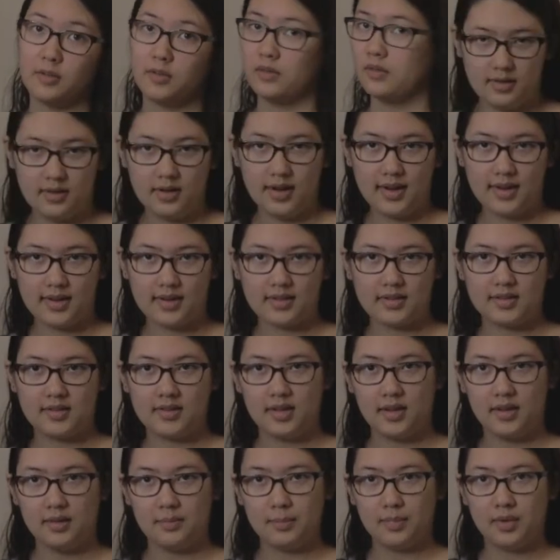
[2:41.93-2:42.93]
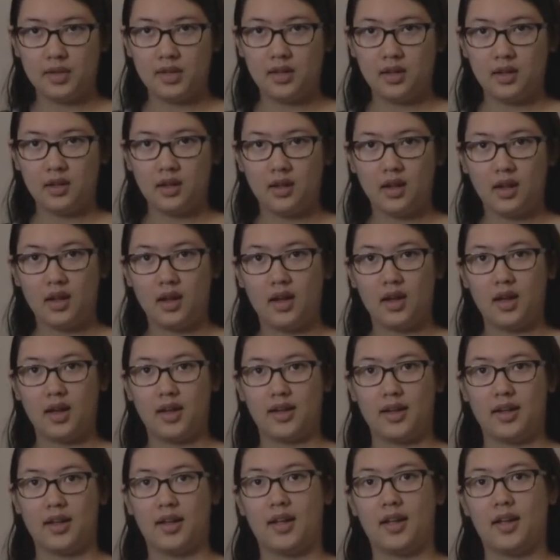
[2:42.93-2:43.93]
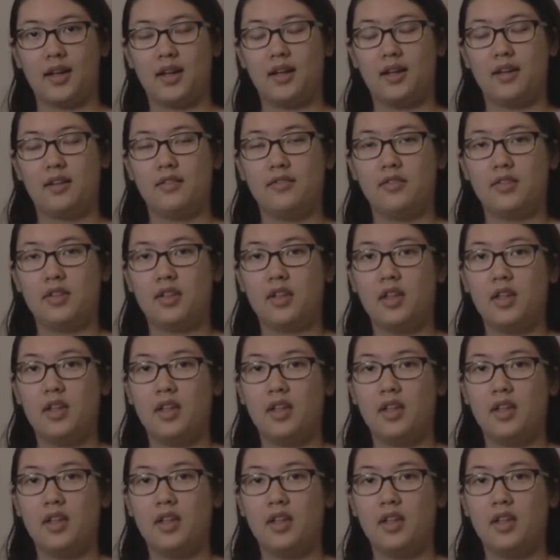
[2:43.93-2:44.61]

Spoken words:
Next up, I have